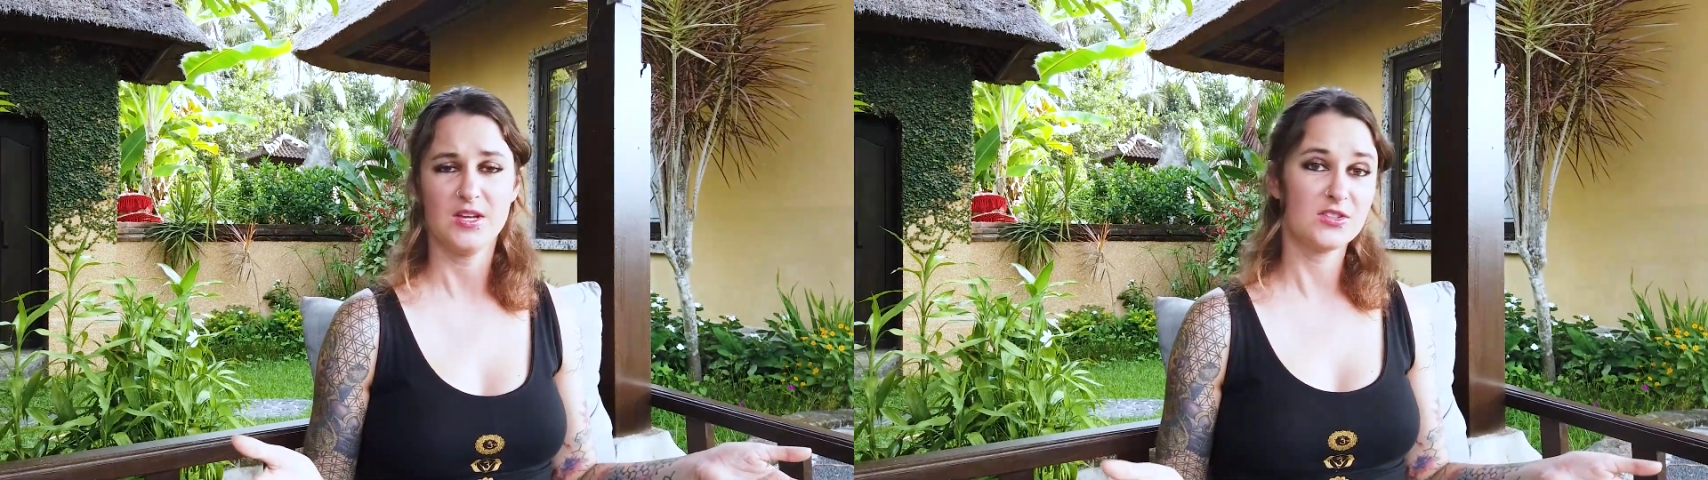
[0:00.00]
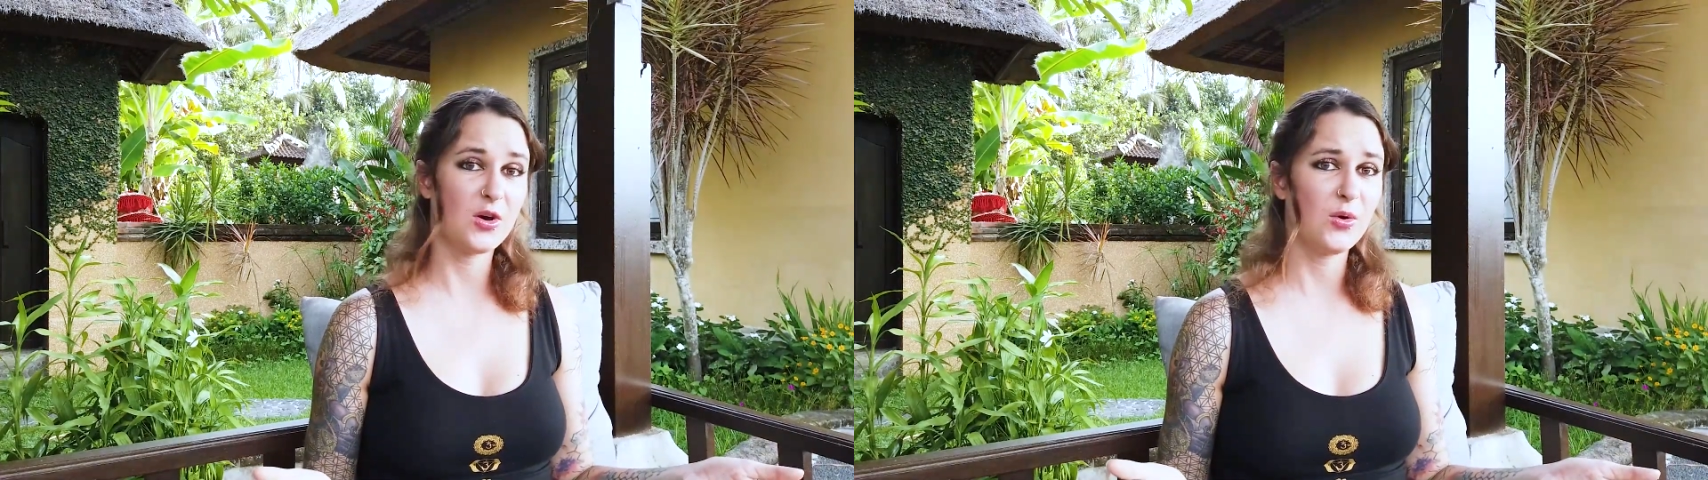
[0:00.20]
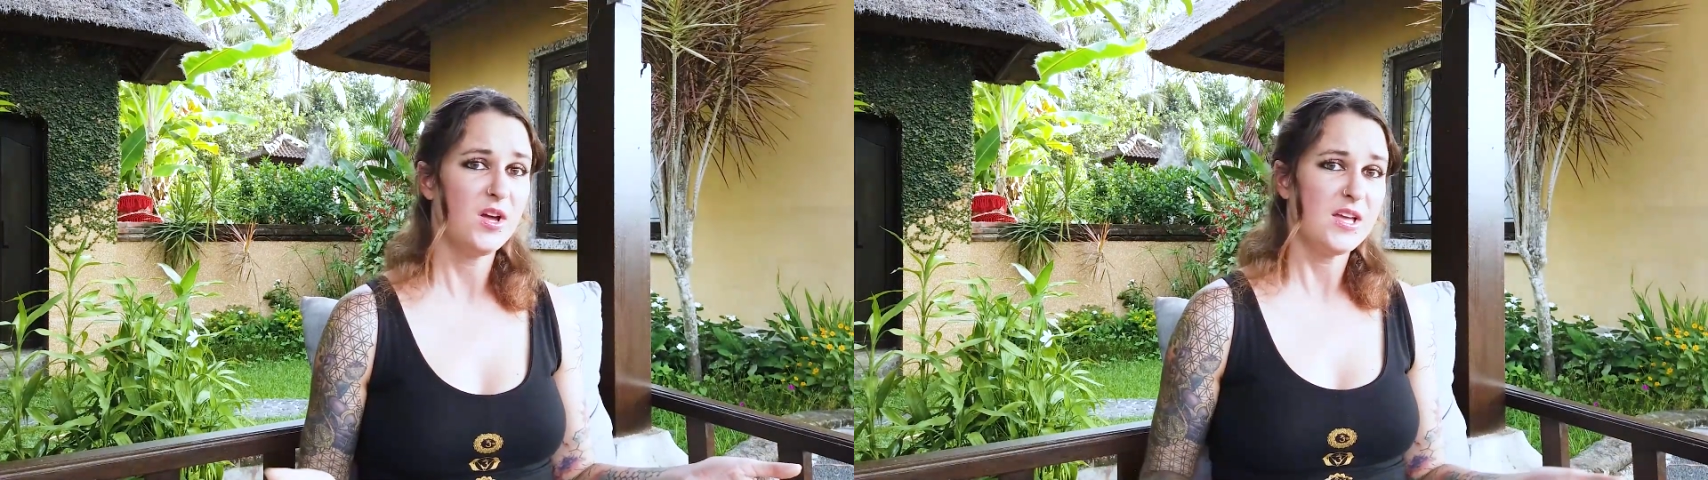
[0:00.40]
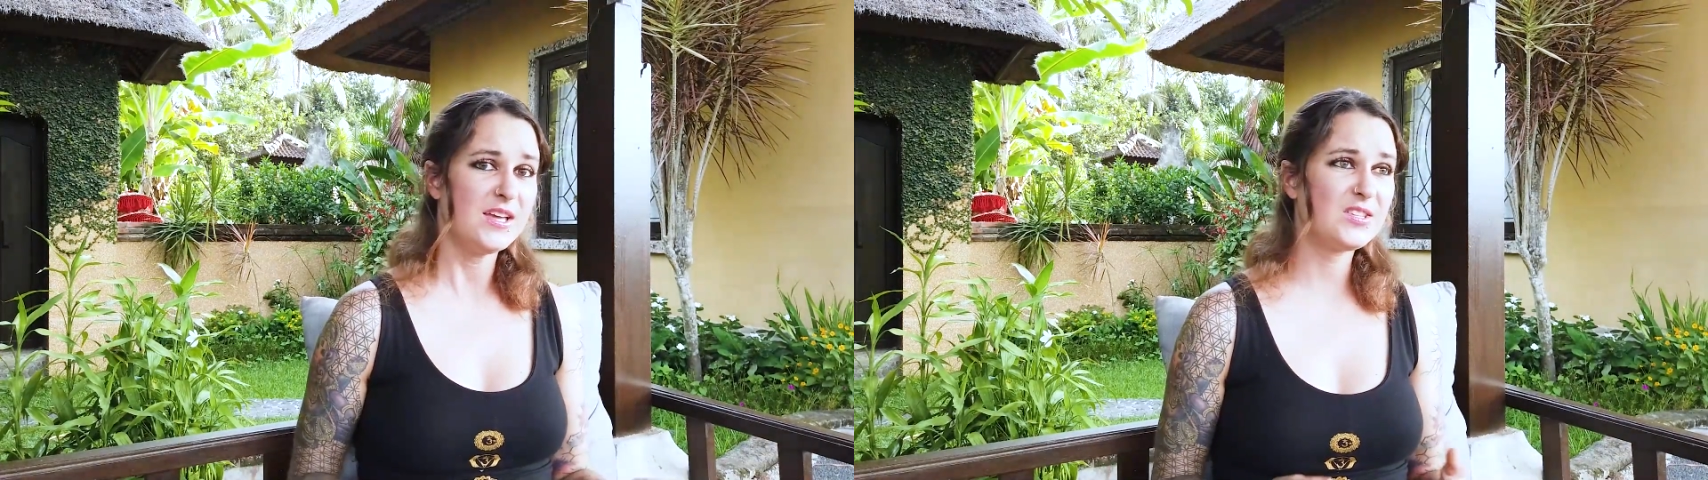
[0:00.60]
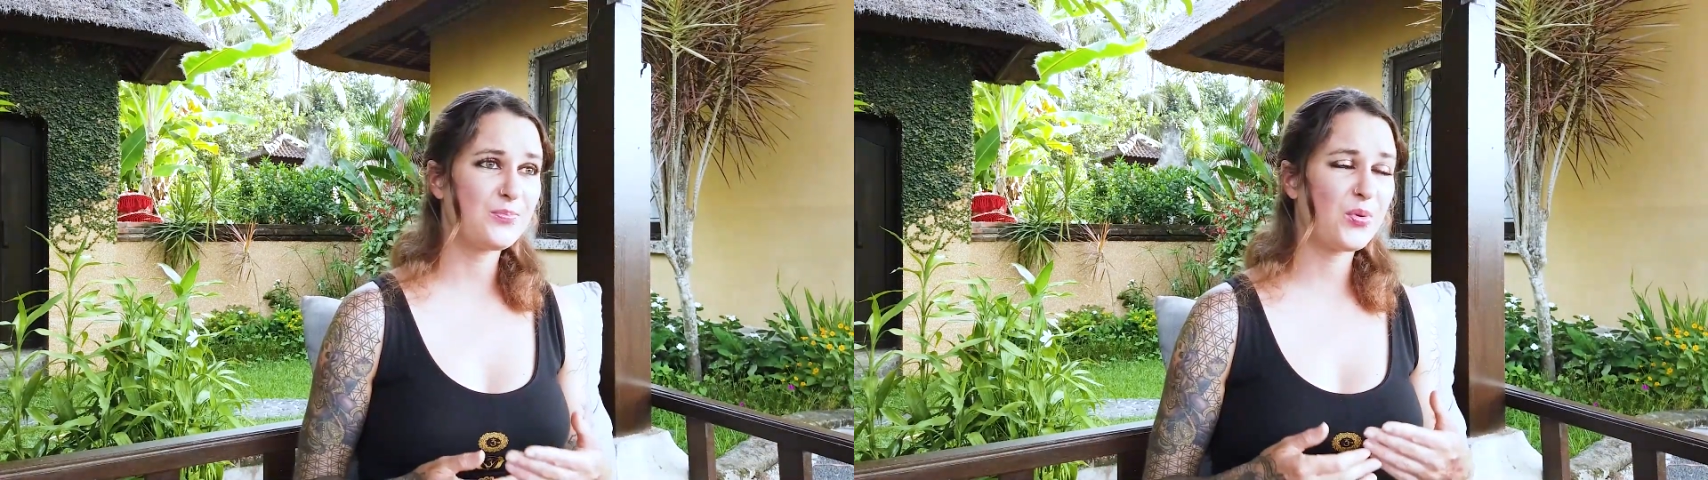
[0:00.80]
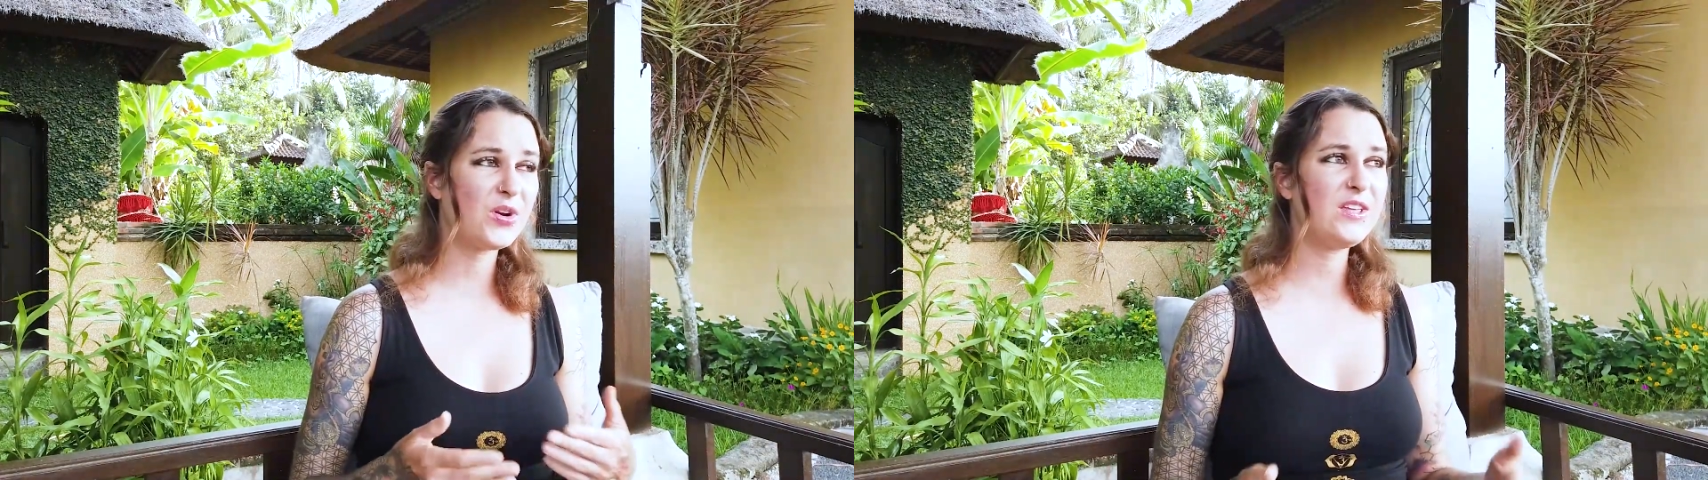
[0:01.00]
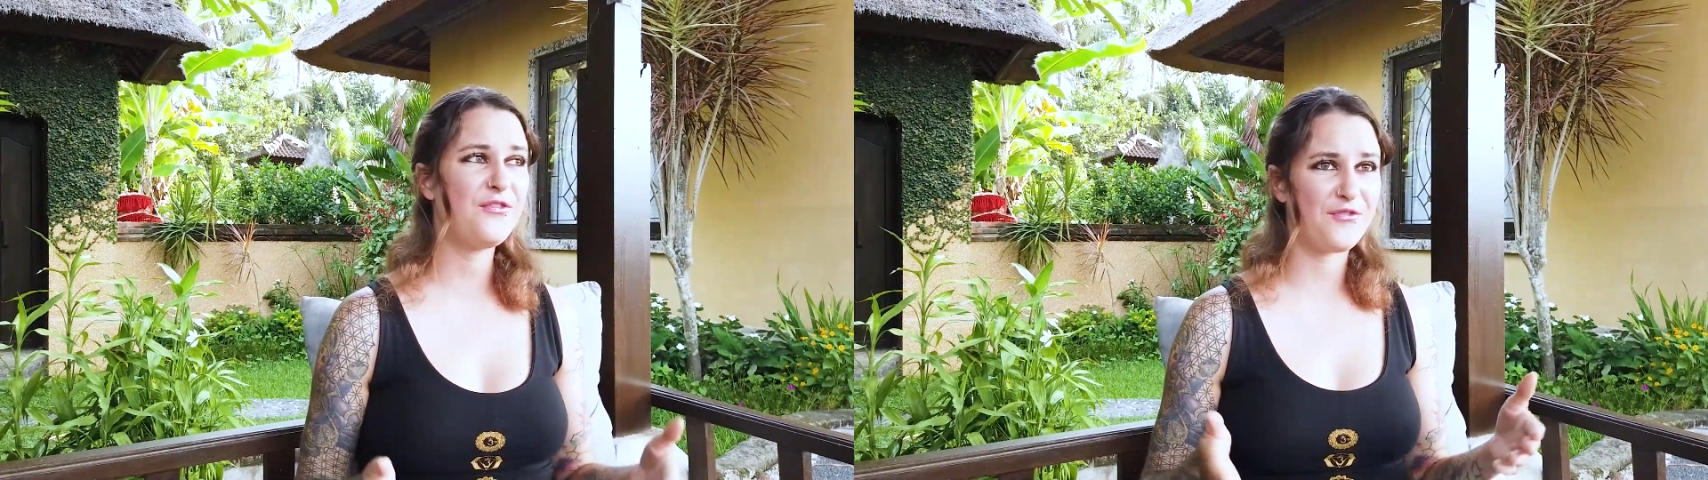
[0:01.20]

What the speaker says: So it's pretty